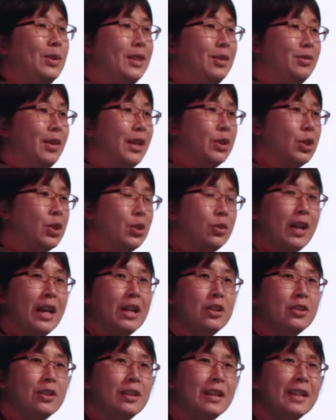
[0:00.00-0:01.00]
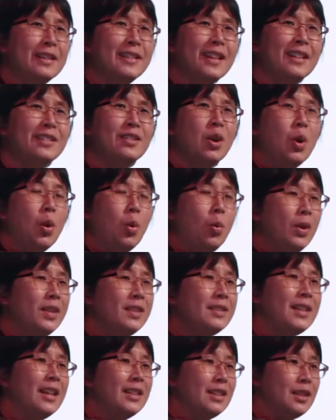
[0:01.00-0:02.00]
did registration, he says, "What's
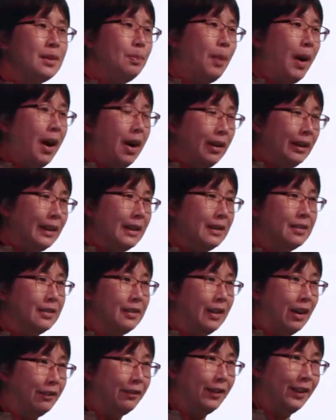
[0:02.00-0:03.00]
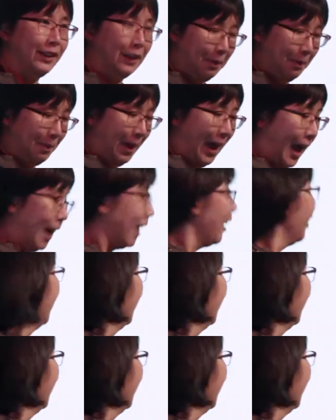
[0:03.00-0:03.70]
that spirally stuff at the back?"